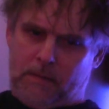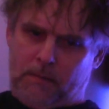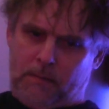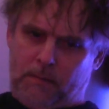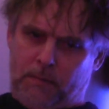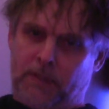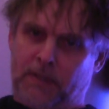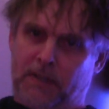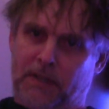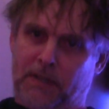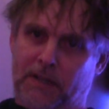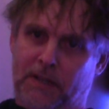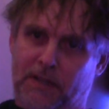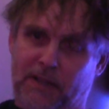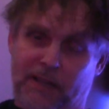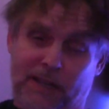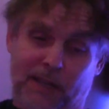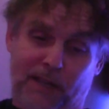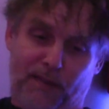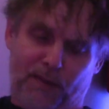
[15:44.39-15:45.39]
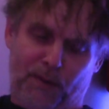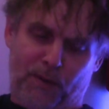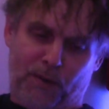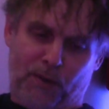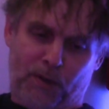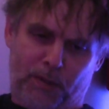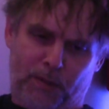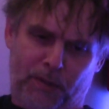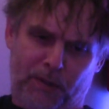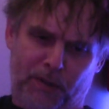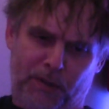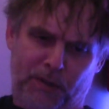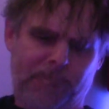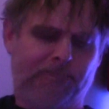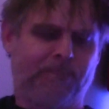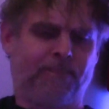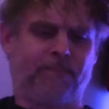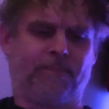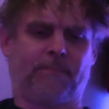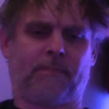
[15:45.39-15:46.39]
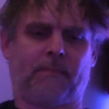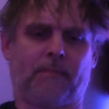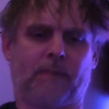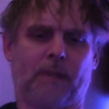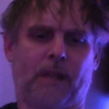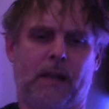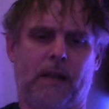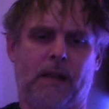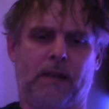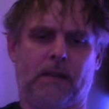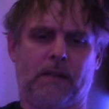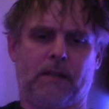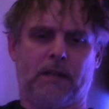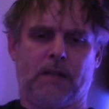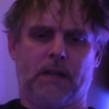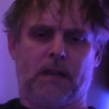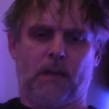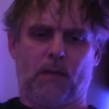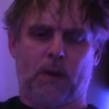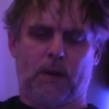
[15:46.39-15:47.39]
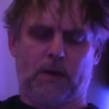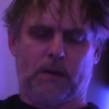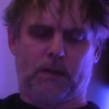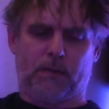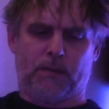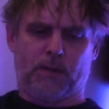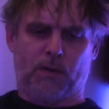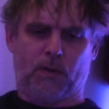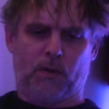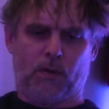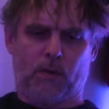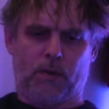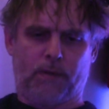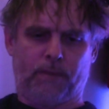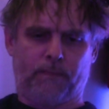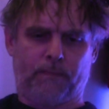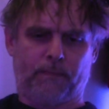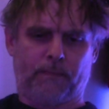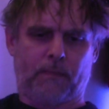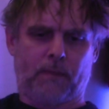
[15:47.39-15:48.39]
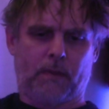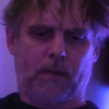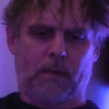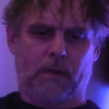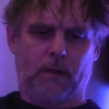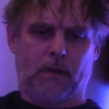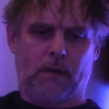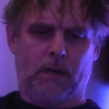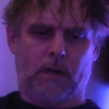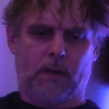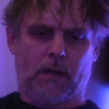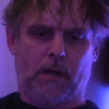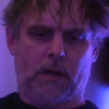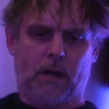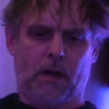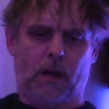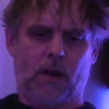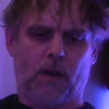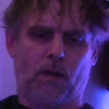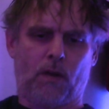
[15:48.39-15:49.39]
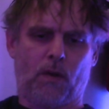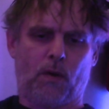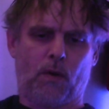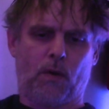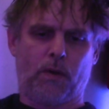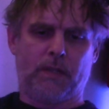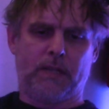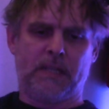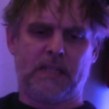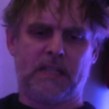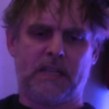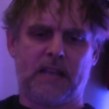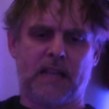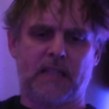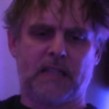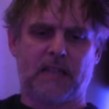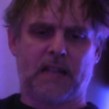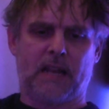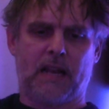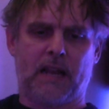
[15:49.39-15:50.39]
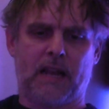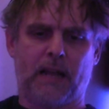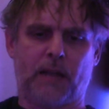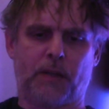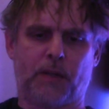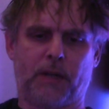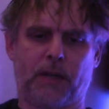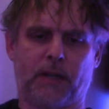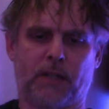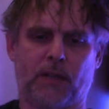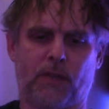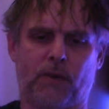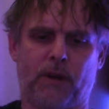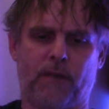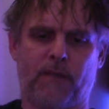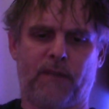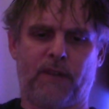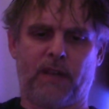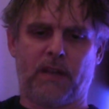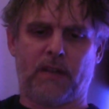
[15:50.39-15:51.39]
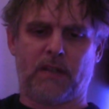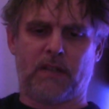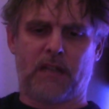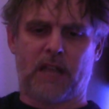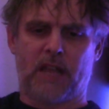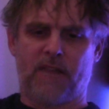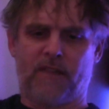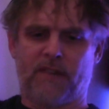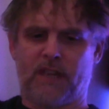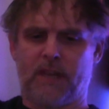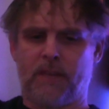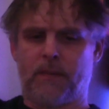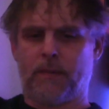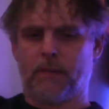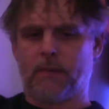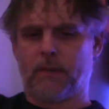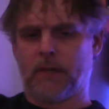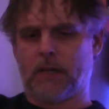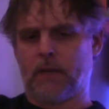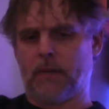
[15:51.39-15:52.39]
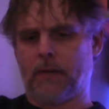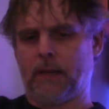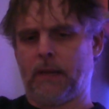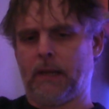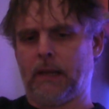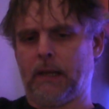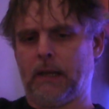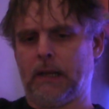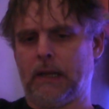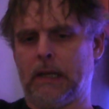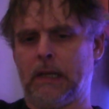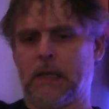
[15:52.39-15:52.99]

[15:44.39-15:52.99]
But thank you for your contribution, and welcome to Whoredom. Another whore, DSESELECTRIC. Great videos, Dave. Keep them coming.